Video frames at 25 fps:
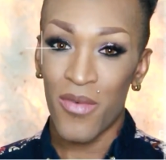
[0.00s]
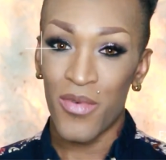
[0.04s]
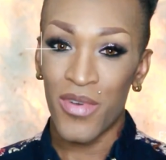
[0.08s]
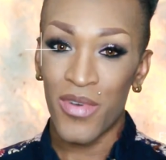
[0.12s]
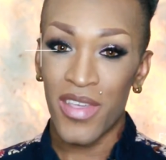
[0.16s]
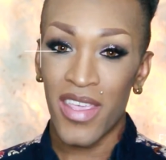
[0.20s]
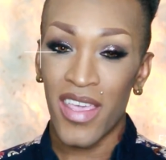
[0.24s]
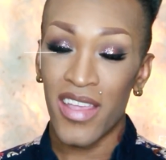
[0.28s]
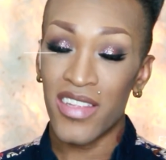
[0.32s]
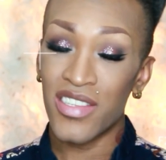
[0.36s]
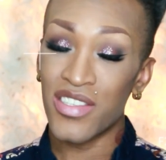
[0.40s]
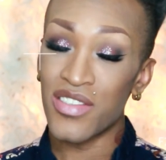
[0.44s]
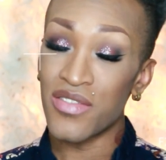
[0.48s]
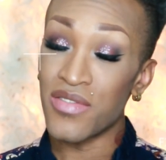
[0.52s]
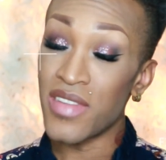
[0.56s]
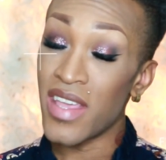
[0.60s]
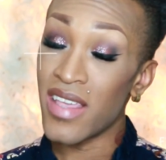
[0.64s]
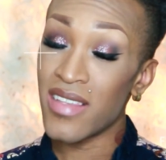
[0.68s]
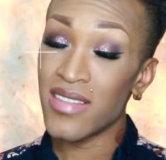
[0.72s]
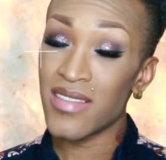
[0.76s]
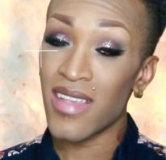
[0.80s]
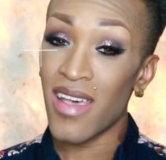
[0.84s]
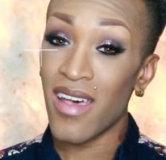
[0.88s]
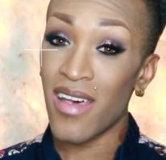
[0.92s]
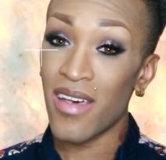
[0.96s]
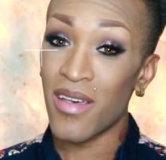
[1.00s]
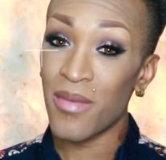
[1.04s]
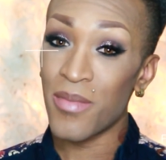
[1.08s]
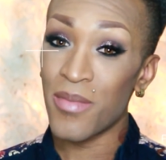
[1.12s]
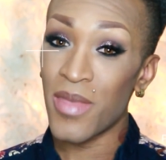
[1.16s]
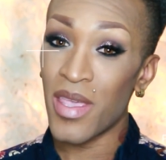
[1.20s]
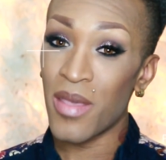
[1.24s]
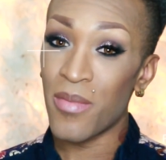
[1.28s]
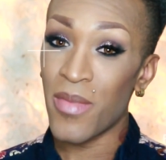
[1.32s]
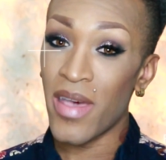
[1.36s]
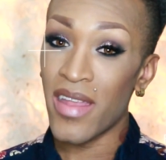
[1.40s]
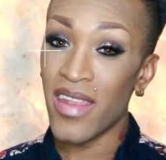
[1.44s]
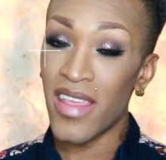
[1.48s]
I will catch you next
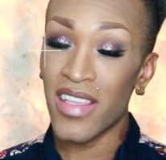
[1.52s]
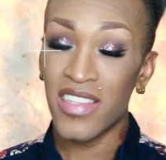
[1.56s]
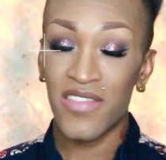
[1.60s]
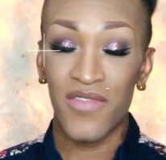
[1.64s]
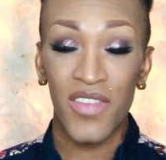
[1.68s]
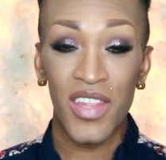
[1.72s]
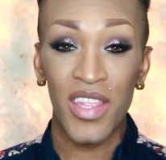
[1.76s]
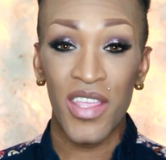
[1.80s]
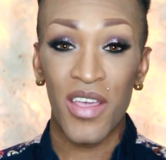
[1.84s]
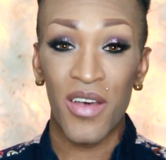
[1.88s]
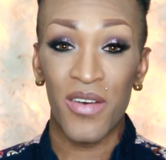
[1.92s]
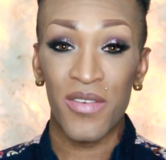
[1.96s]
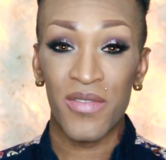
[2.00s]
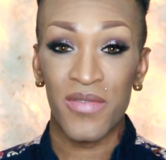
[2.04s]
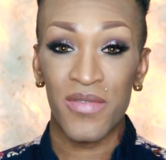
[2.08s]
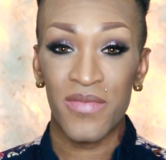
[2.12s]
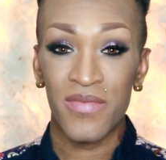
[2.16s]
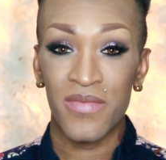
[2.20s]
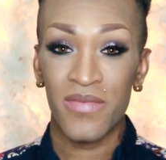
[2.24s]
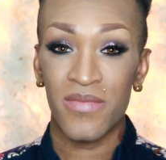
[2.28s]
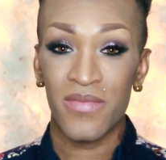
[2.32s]
time in my next video.